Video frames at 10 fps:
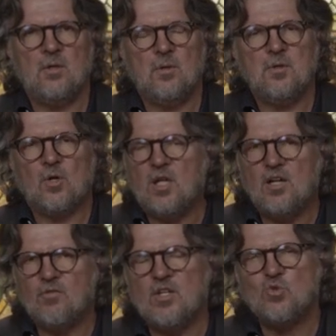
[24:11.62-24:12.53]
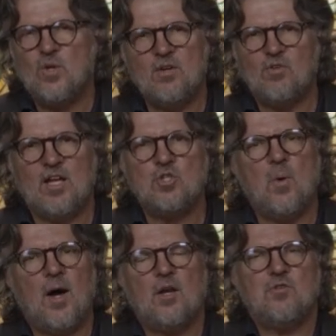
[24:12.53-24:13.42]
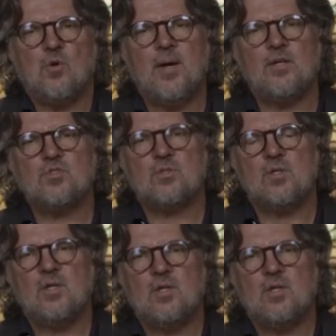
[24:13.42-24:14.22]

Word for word: Your, your cleverness will never get you out of your mess.